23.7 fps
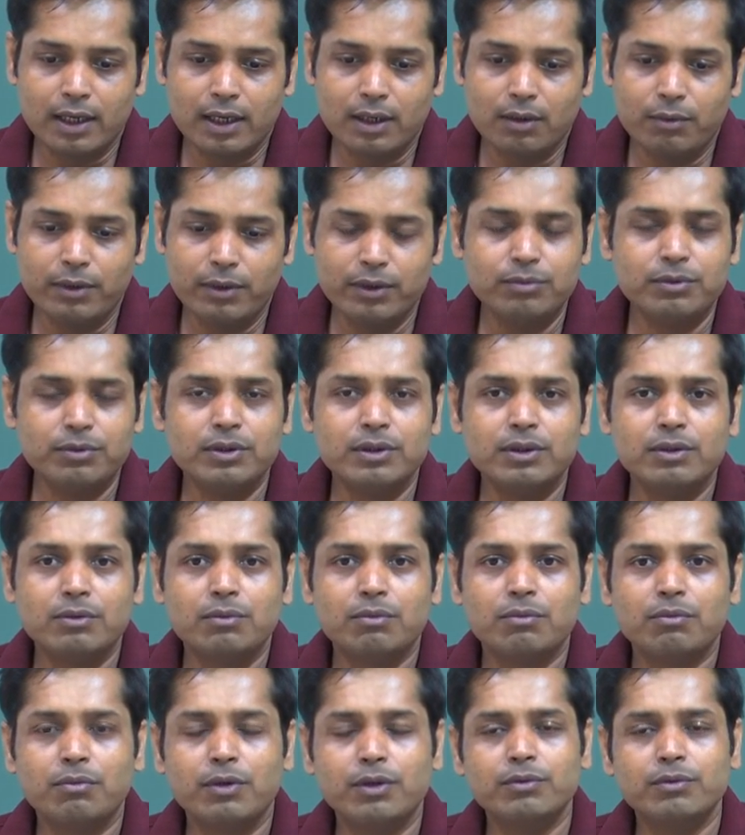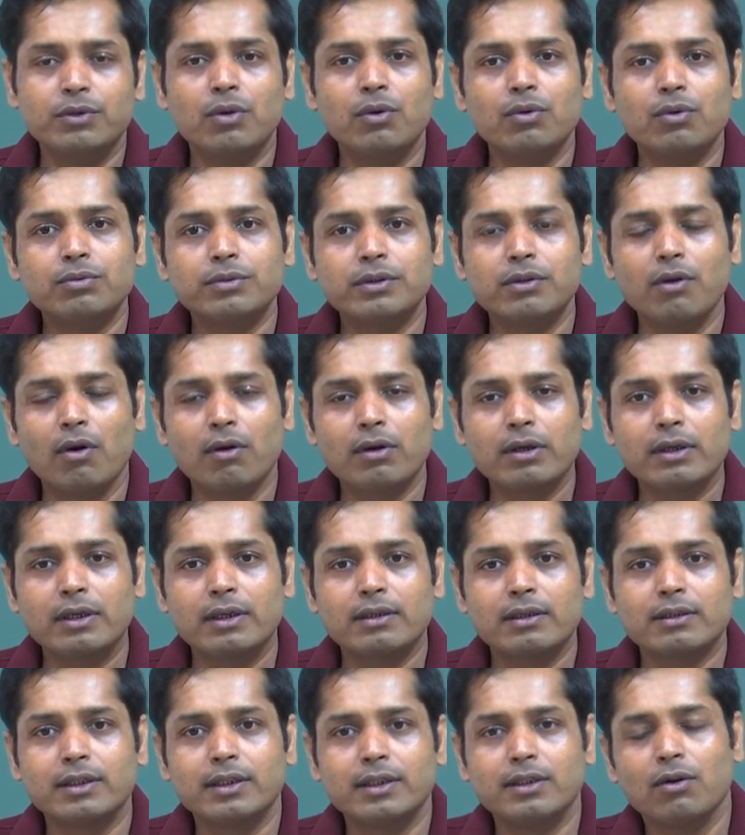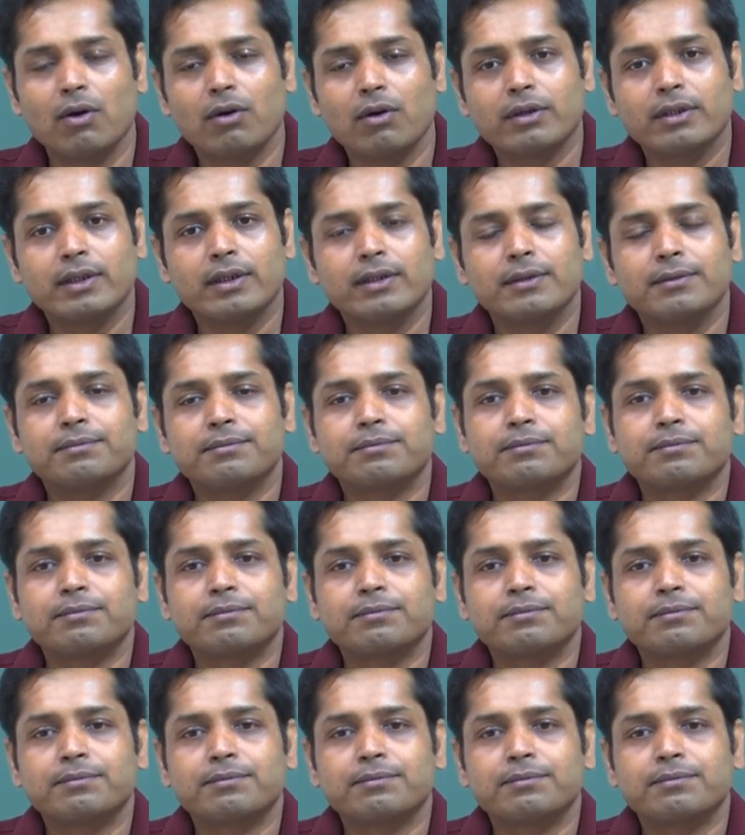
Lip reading: When we go to a doctor, then doctor